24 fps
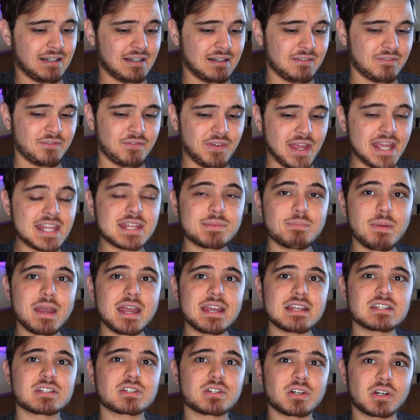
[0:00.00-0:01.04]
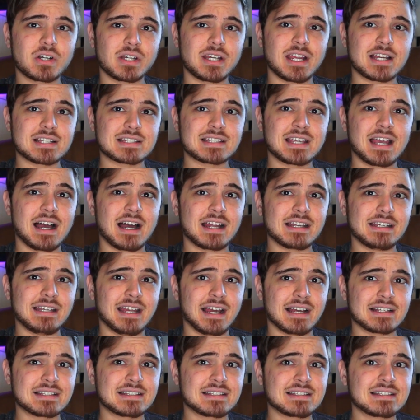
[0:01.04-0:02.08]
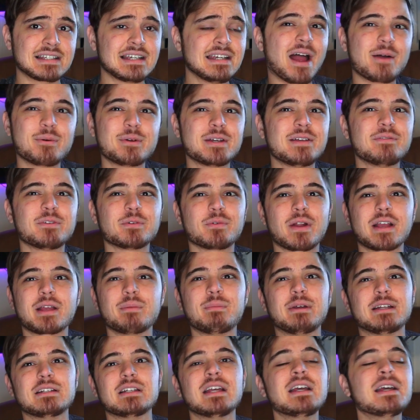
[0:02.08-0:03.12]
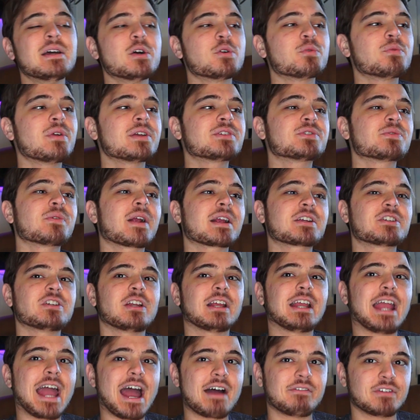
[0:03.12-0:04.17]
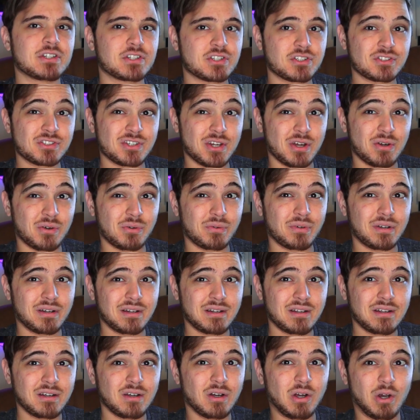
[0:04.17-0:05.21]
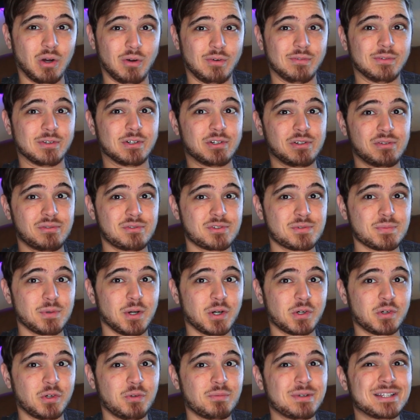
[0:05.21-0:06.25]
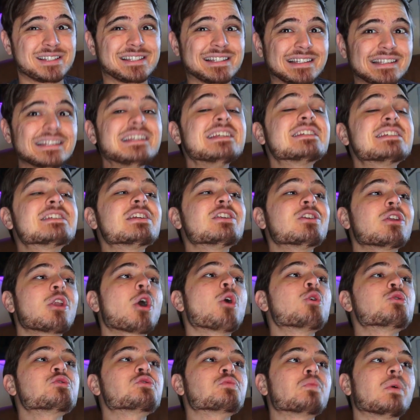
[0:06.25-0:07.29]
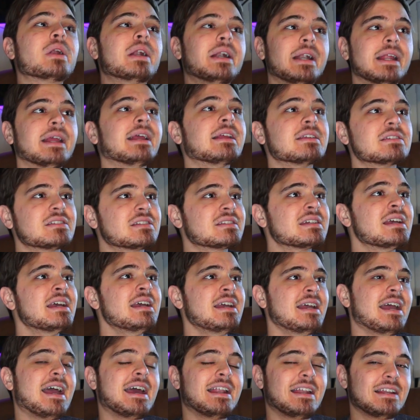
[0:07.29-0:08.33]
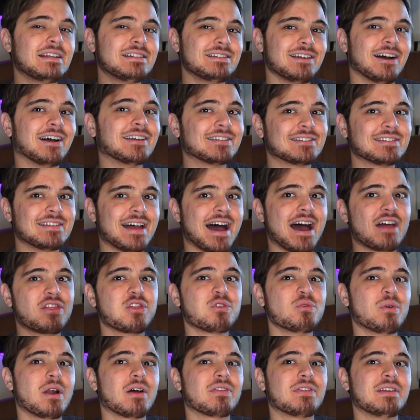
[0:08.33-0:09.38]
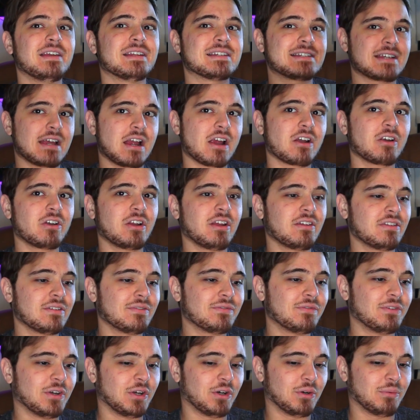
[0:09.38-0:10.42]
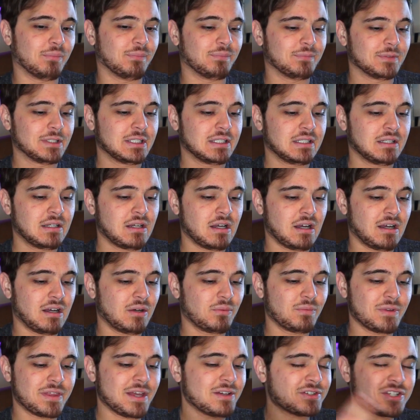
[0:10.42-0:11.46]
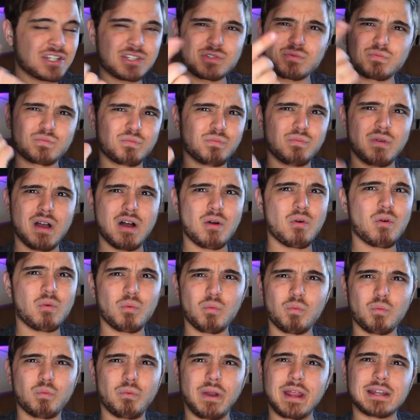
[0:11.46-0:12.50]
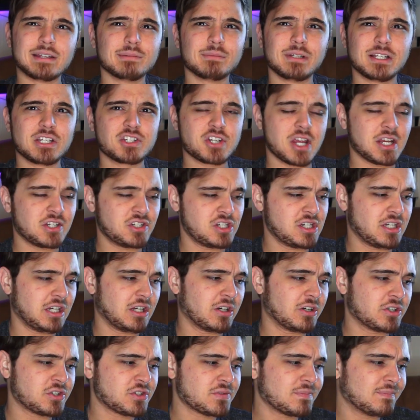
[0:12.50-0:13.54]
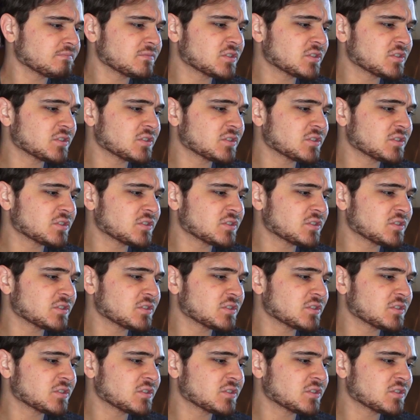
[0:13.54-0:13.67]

Faith-Based or Yes God Yes. I would even recommend Resurrection of Gavin Stone over Small Group, because at least it knows what it is, and it does that throughout the entirety of the film without just randomly changing gears.